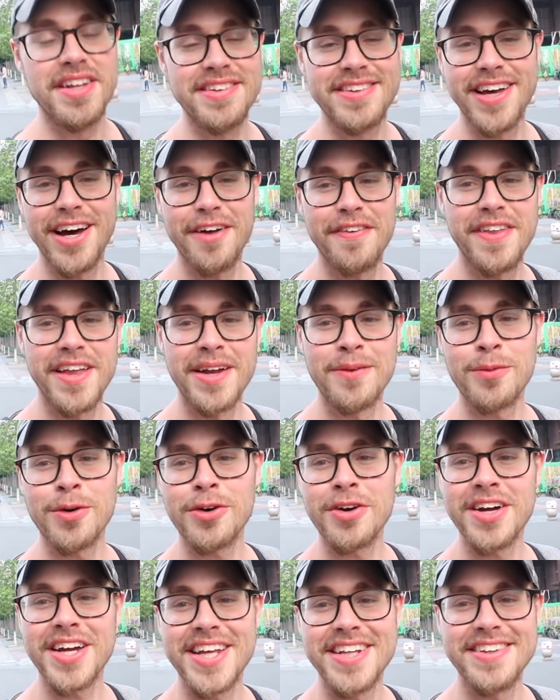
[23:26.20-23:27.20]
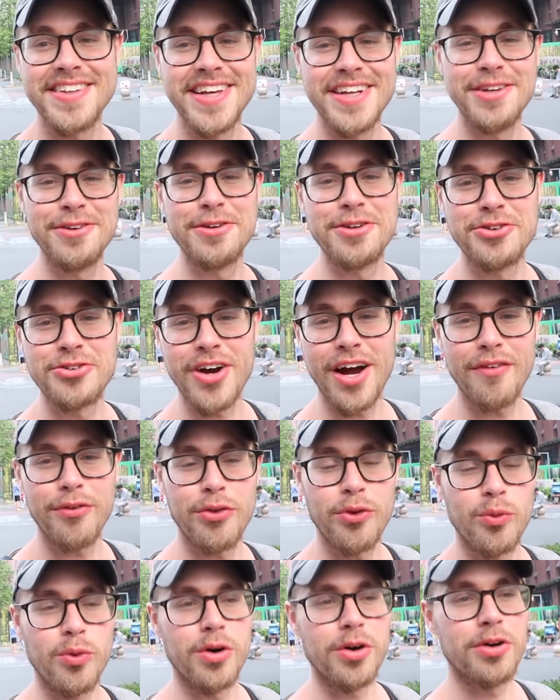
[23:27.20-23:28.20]
until then, we're going to continue to travel
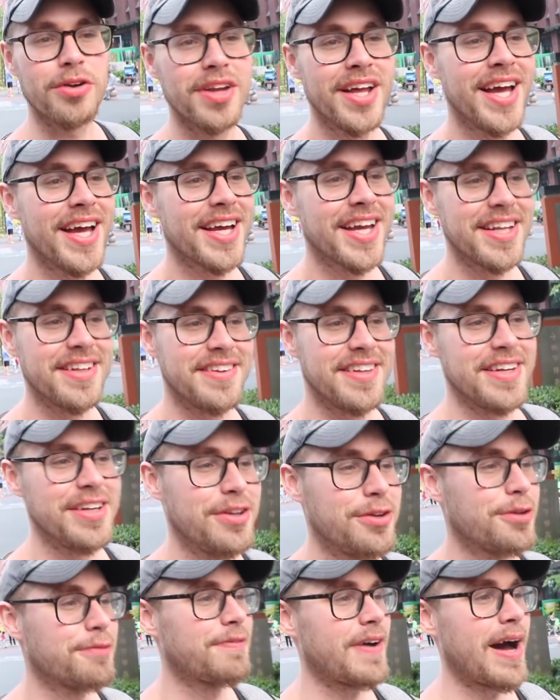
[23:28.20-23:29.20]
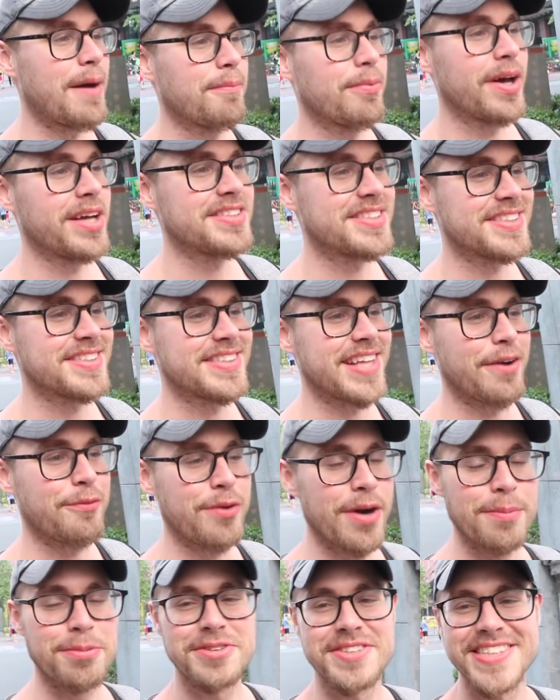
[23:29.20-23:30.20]
the world, continue to find places that
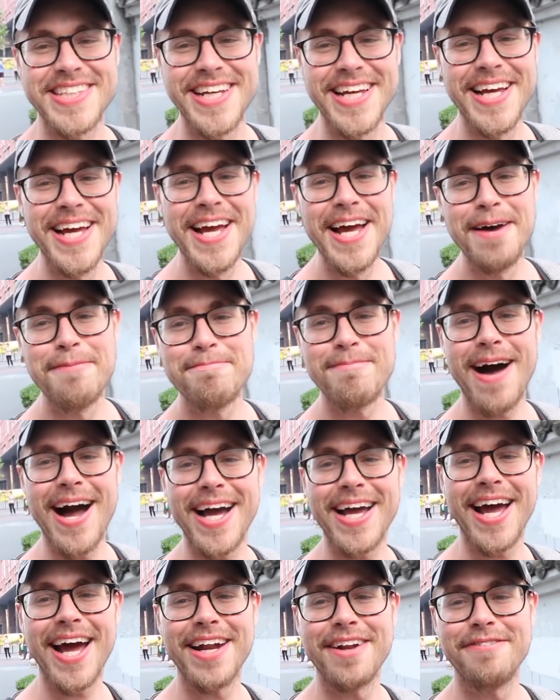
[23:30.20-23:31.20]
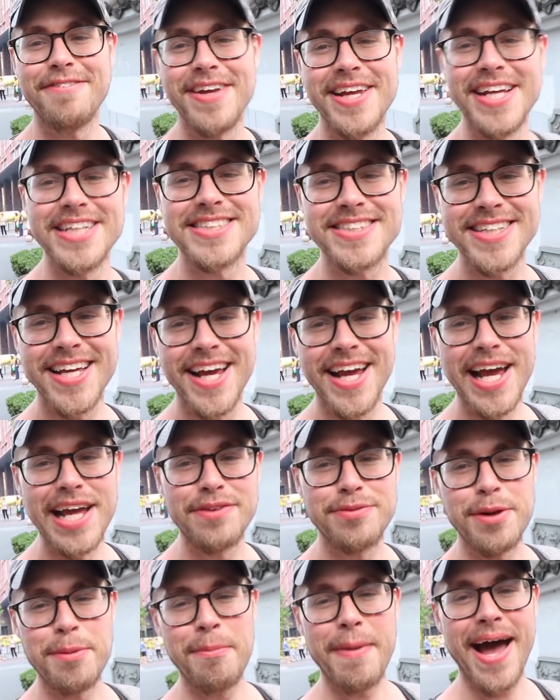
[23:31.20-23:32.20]
represent my kind of eats.
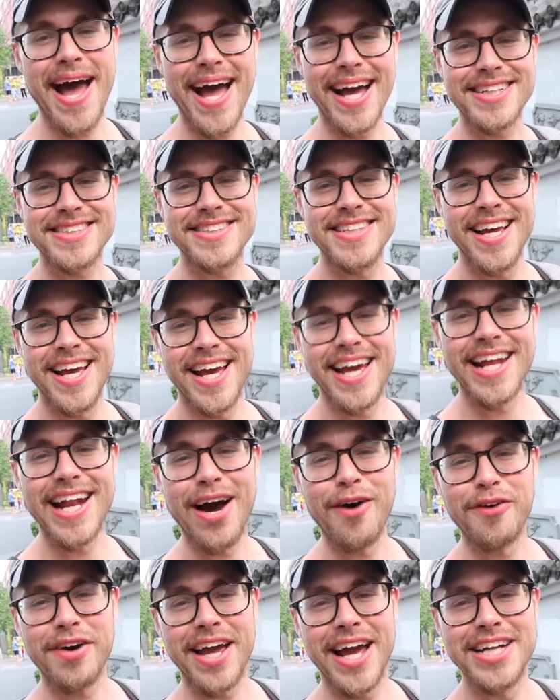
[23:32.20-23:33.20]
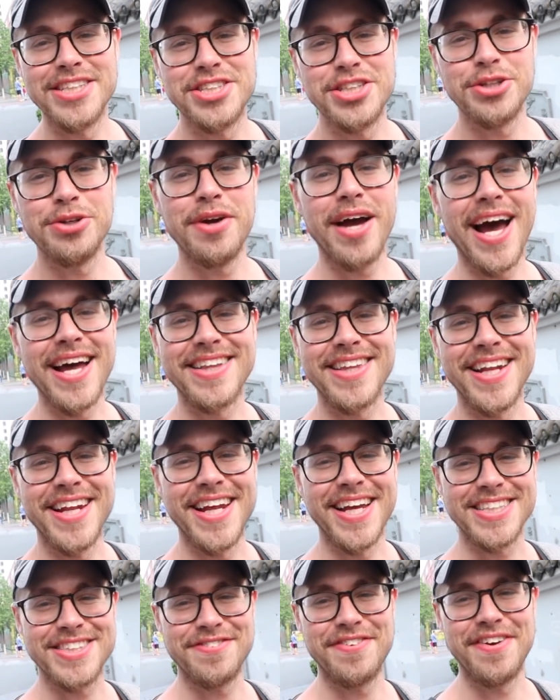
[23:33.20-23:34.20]
That's been Max, and I will catch you at the next